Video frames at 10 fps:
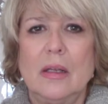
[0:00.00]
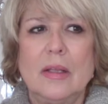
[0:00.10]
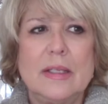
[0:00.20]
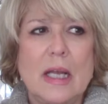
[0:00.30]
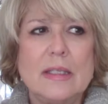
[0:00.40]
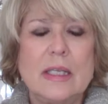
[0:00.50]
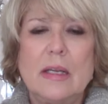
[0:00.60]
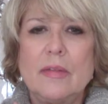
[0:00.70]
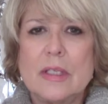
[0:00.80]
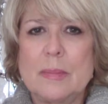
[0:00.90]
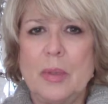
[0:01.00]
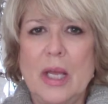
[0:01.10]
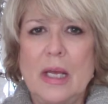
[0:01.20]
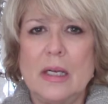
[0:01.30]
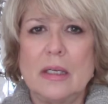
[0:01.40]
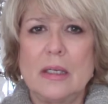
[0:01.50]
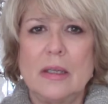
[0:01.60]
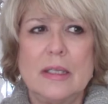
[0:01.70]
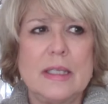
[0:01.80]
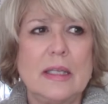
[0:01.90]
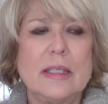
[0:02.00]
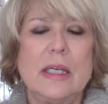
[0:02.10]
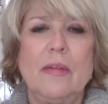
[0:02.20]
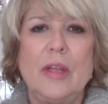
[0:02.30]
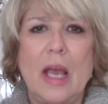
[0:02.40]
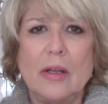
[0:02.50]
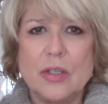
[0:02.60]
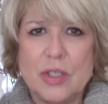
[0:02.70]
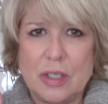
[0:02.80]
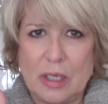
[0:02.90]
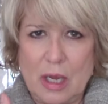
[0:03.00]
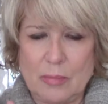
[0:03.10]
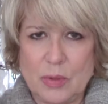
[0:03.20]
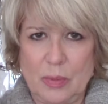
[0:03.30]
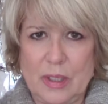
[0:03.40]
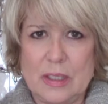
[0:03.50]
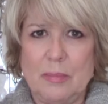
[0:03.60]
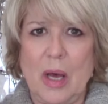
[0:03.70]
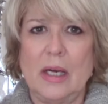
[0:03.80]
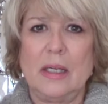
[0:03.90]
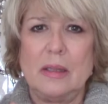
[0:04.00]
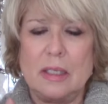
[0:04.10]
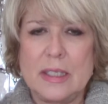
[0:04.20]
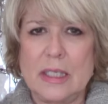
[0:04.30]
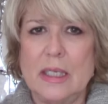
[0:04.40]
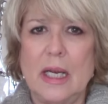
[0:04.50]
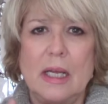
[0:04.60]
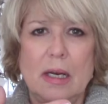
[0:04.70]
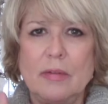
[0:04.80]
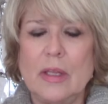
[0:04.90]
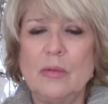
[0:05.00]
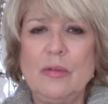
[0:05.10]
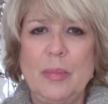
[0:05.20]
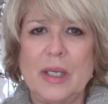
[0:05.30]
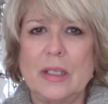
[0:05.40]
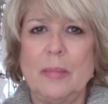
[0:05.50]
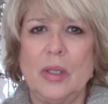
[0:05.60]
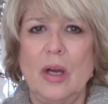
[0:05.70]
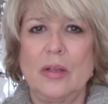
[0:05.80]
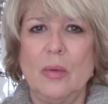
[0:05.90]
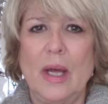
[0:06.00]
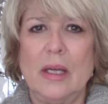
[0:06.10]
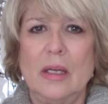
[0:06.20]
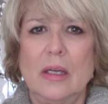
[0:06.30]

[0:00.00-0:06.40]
the density of this planet, the density of the energy that comes with this body and the DNA and everything we've picked up along the way.